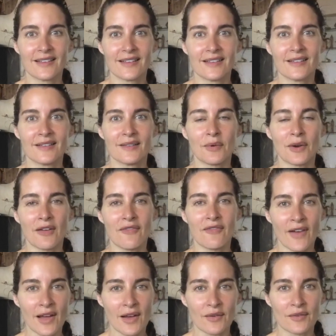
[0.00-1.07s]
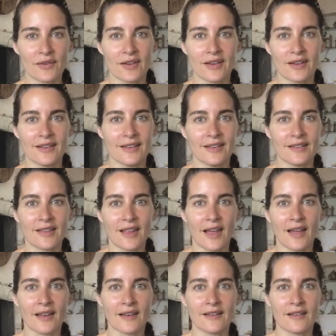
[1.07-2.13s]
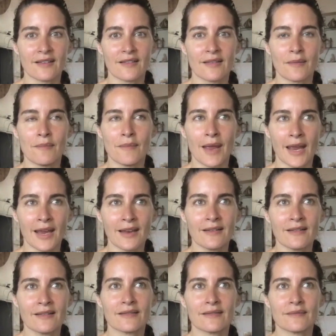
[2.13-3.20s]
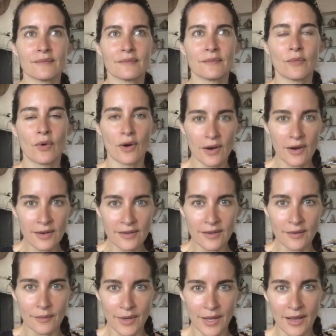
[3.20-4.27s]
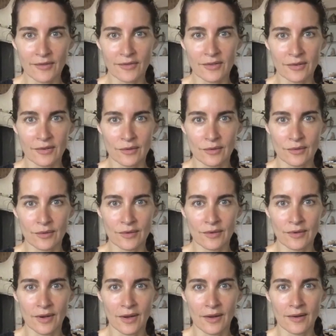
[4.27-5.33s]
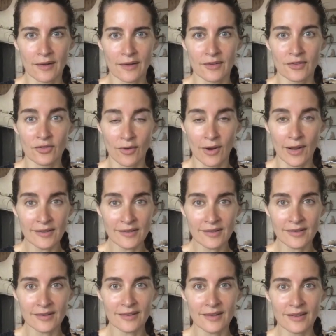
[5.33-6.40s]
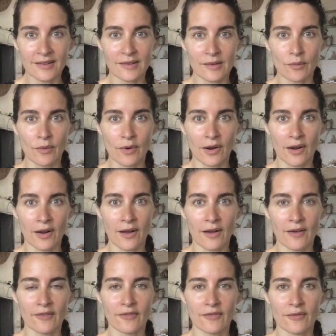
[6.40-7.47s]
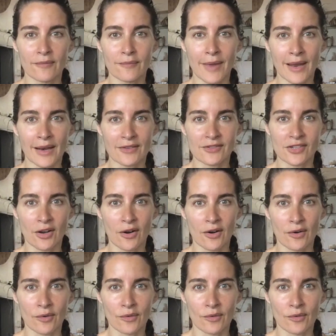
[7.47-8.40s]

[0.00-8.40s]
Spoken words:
What I found is that the main work that we have to address is the work of managing our own